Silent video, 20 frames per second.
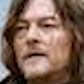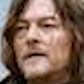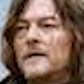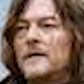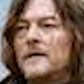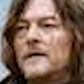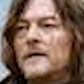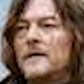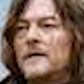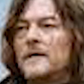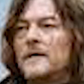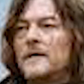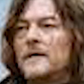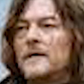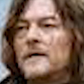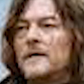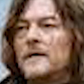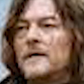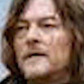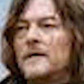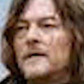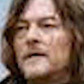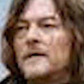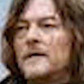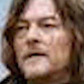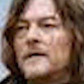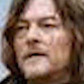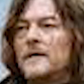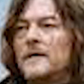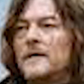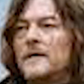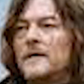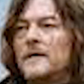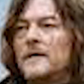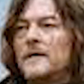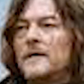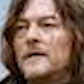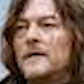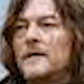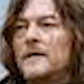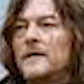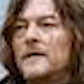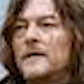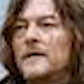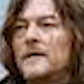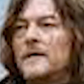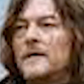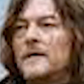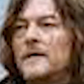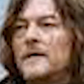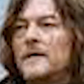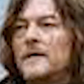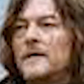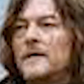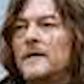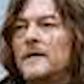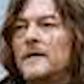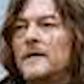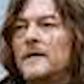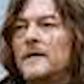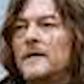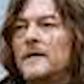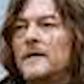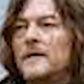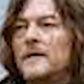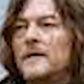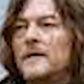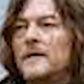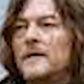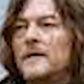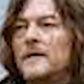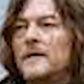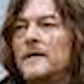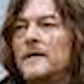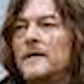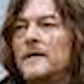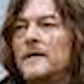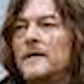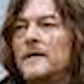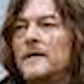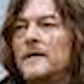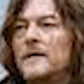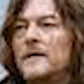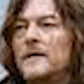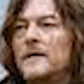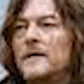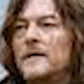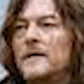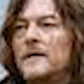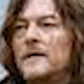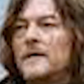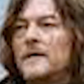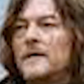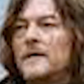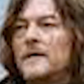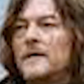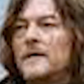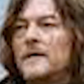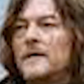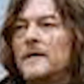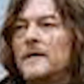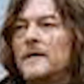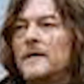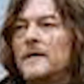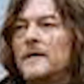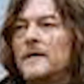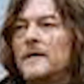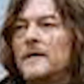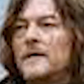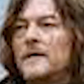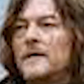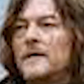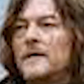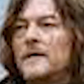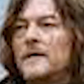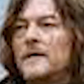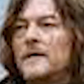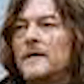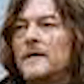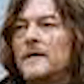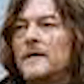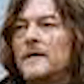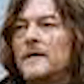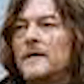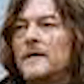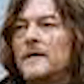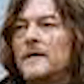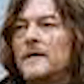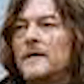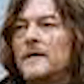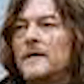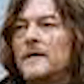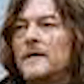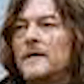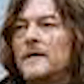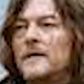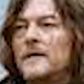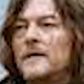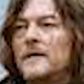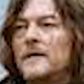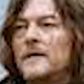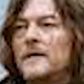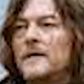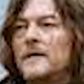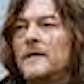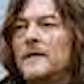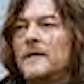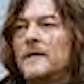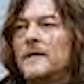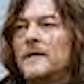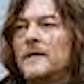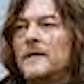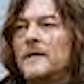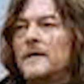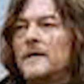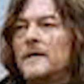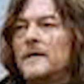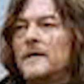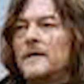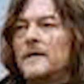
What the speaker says: This person isn't speaking.